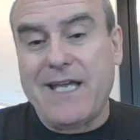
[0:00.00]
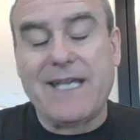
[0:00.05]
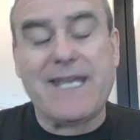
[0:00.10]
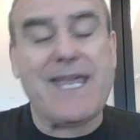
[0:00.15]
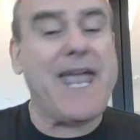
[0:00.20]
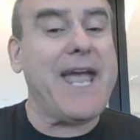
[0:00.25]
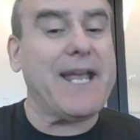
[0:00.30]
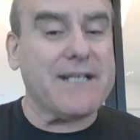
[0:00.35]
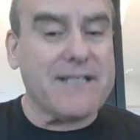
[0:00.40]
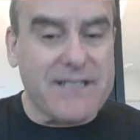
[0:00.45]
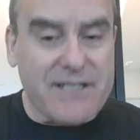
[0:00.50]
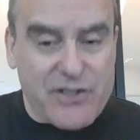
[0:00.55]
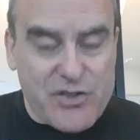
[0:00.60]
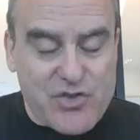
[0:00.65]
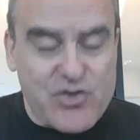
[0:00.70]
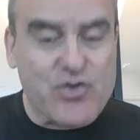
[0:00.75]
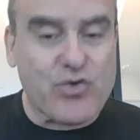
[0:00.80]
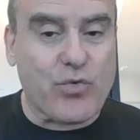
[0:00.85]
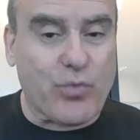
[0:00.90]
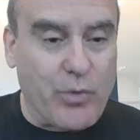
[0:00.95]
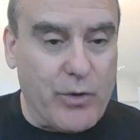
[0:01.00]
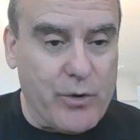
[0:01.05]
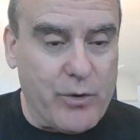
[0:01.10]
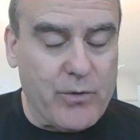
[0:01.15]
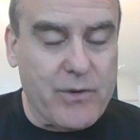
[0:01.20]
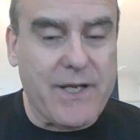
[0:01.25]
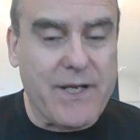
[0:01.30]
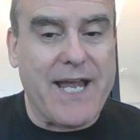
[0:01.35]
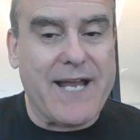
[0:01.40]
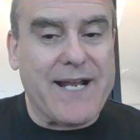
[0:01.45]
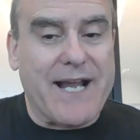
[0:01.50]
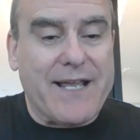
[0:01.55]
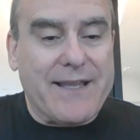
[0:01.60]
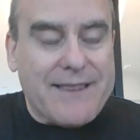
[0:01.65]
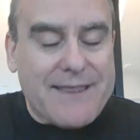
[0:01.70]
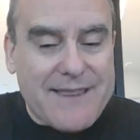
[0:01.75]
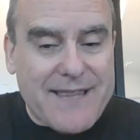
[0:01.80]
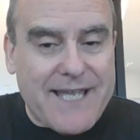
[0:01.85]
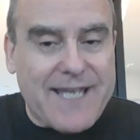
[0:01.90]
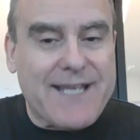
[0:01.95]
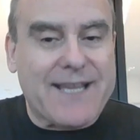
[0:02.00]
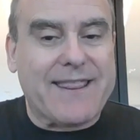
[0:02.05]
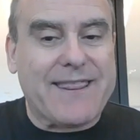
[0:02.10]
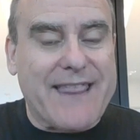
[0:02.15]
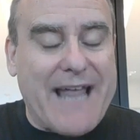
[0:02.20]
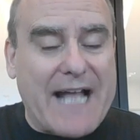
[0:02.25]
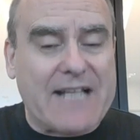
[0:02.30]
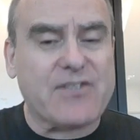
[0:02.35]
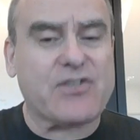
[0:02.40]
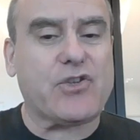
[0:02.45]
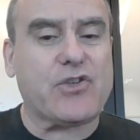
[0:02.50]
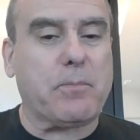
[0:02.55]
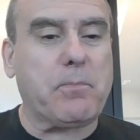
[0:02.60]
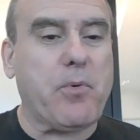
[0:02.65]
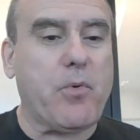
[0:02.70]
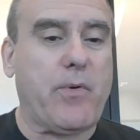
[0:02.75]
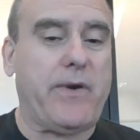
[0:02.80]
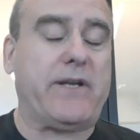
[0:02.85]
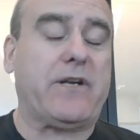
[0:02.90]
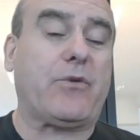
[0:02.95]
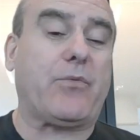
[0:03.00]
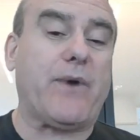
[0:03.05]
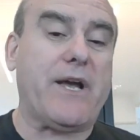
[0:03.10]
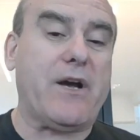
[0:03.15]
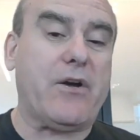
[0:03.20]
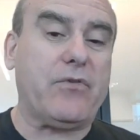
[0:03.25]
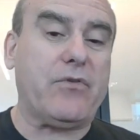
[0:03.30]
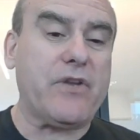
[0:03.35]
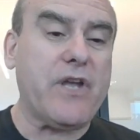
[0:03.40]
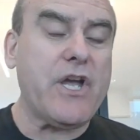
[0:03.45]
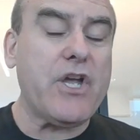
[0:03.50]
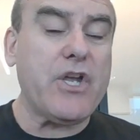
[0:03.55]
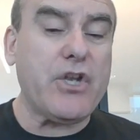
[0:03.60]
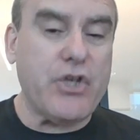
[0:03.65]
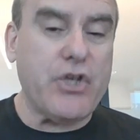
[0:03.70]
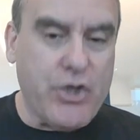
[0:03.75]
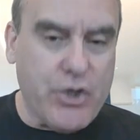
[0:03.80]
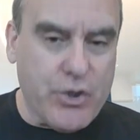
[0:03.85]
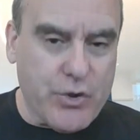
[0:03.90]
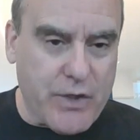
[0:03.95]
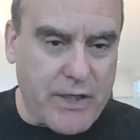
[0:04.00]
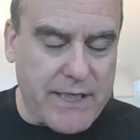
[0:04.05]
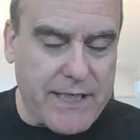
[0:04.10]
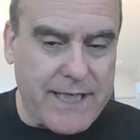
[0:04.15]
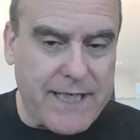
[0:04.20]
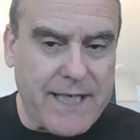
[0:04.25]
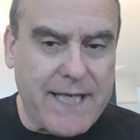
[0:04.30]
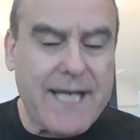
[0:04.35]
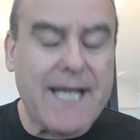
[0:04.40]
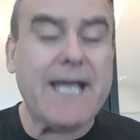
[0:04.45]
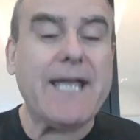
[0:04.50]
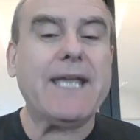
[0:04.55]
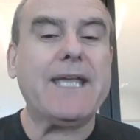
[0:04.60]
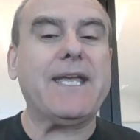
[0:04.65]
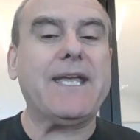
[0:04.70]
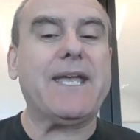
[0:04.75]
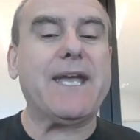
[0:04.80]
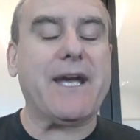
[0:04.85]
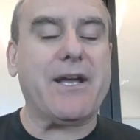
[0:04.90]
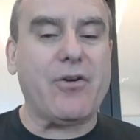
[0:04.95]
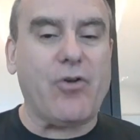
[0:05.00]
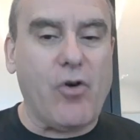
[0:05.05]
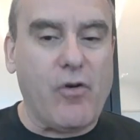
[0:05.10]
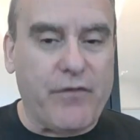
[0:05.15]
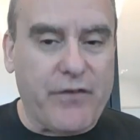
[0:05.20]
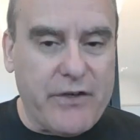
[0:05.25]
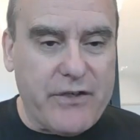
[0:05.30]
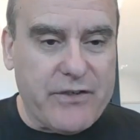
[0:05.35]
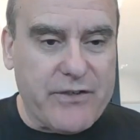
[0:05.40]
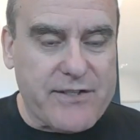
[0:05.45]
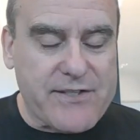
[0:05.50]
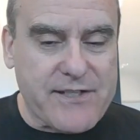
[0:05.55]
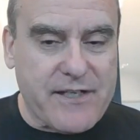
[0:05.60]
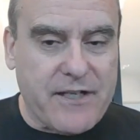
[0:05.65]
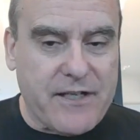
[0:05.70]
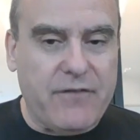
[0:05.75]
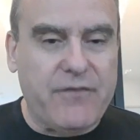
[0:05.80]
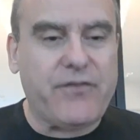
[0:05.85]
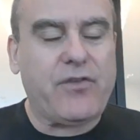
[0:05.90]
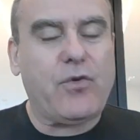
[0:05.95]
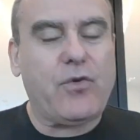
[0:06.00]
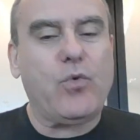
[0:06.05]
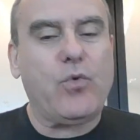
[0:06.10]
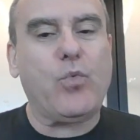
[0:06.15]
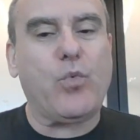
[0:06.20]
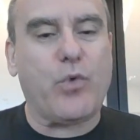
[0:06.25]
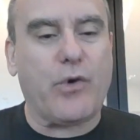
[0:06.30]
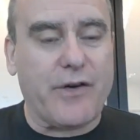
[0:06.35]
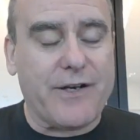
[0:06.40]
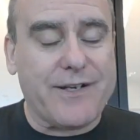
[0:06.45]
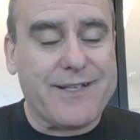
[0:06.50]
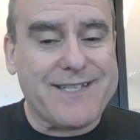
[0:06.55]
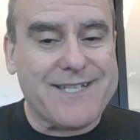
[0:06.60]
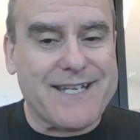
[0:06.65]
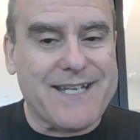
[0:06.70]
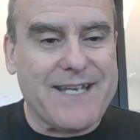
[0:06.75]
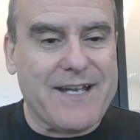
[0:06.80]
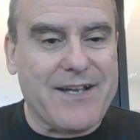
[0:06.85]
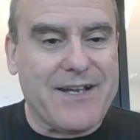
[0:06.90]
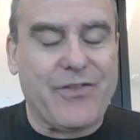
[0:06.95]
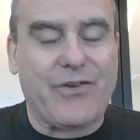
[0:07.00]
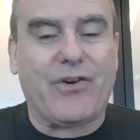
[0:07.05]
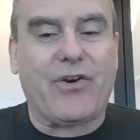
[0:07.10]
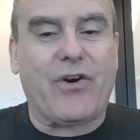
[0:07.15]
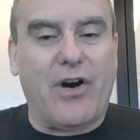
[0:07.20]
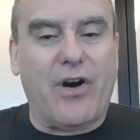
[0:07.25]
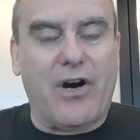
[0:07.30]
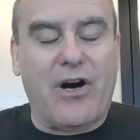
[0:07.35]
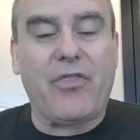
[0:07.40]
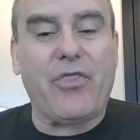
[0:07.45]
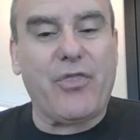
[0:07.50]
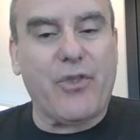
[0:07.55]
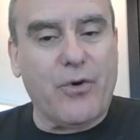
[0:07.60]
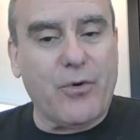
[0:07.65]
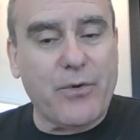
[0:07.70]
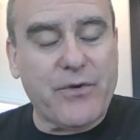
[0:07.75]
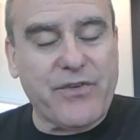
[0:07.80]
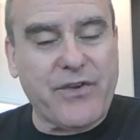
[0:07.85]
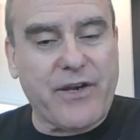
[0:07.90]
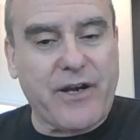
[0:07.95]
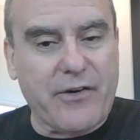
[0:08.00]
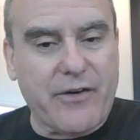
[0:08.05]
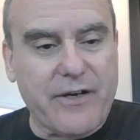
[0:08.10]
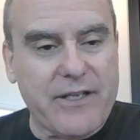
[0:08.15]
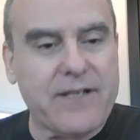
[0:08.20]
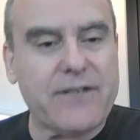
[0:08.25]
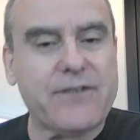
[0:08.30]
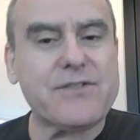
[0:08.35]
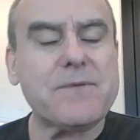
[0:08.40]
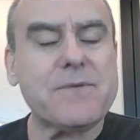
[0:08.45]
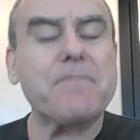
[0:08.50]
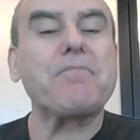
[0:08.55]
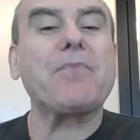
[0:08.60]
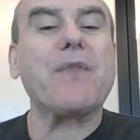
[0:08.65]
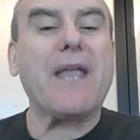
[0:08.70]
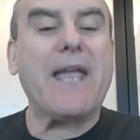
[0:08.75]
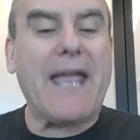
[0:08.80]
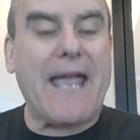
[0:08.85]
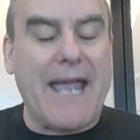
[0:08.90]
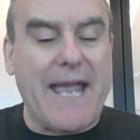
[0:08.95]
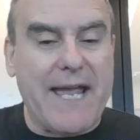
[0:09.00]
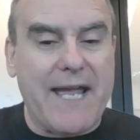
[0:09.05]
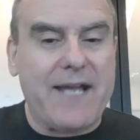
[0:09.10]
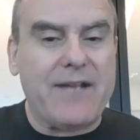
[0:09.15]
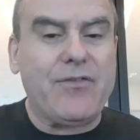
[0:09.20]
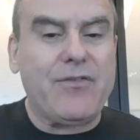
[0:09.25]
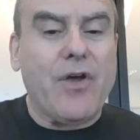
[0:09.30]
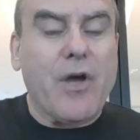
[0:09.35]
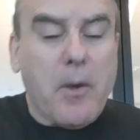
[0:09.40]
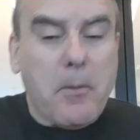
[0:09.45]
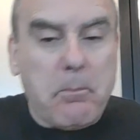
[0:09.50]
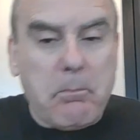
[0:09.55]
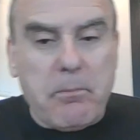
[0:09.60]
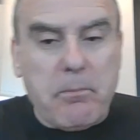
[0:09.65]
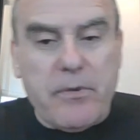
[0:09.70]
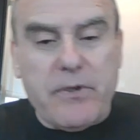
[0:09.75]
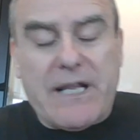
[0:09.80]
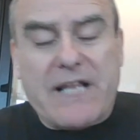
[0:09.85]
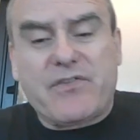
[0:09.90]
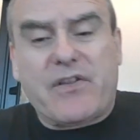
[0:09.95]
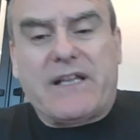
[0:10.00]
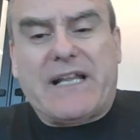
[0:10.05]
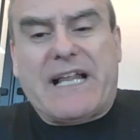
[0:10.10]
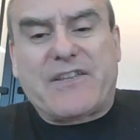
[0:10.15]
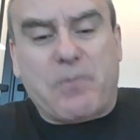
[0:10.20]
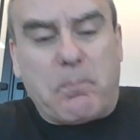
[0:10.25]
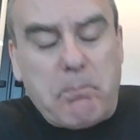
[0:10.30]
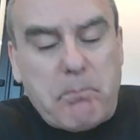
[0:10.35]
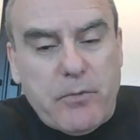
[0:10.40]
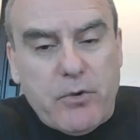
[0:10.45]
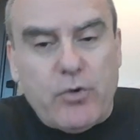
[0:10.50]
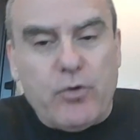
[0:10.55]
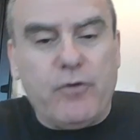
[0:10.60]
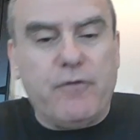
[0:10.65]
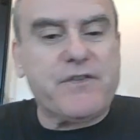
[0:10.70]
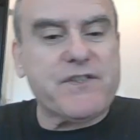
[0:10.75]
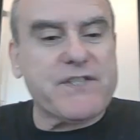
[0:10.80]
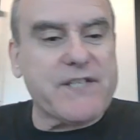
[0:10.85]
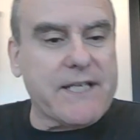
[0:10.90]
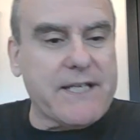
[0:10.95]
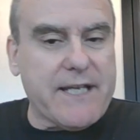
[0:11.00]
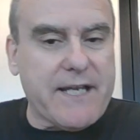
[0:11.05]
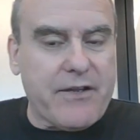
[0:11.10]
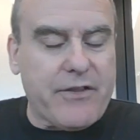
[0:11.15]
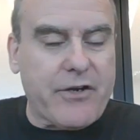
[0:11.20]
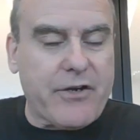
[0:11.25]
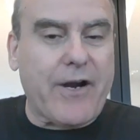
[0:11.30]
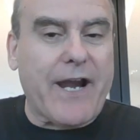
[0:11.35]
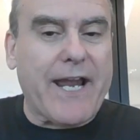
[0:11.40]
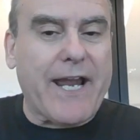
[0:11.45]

Canada is screwed. And I think that's the point around unity. Get over yourselves, work together on those areas, and let's move together.